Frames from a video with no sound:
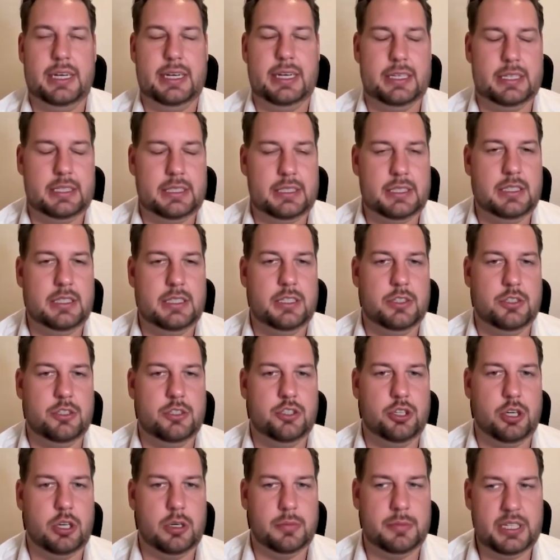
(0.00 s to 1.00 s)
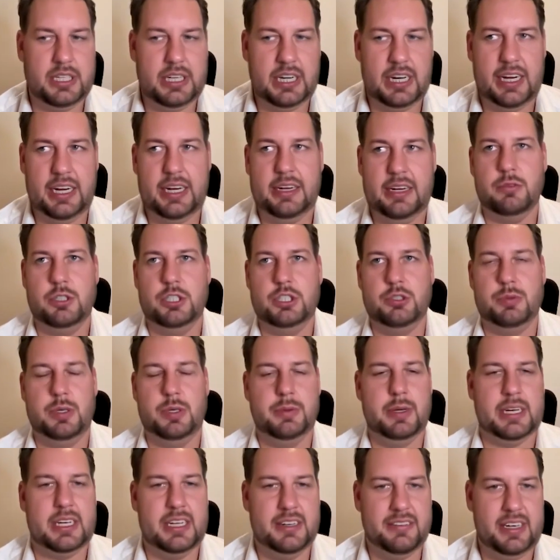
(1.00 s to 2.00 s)
in Germany, which
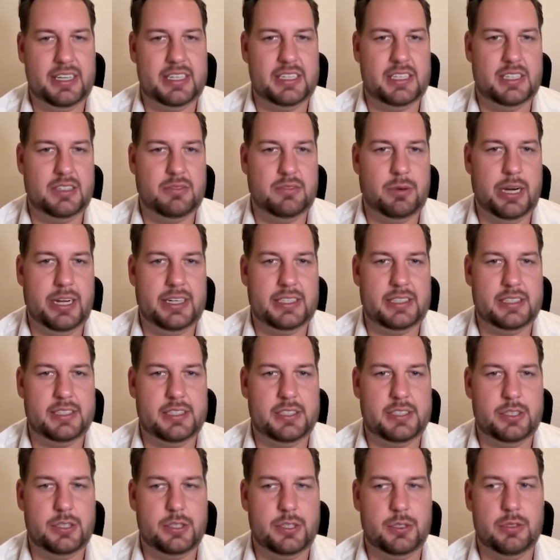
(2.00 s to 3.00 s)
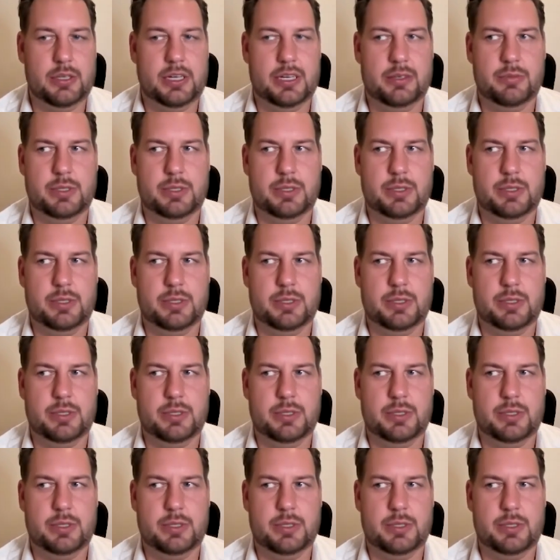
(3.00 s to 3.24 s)
we were giving the devices to.